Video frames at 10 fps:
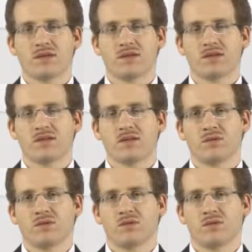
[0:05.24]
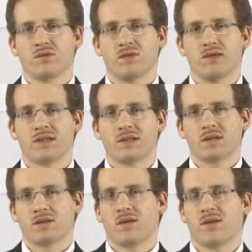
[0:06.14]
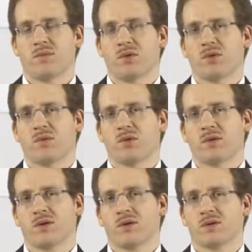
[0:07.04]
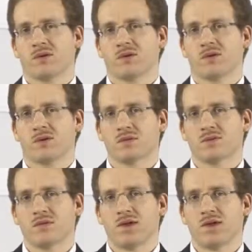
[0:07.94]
second unit in week 6 of the Parallel Programming Concepts course.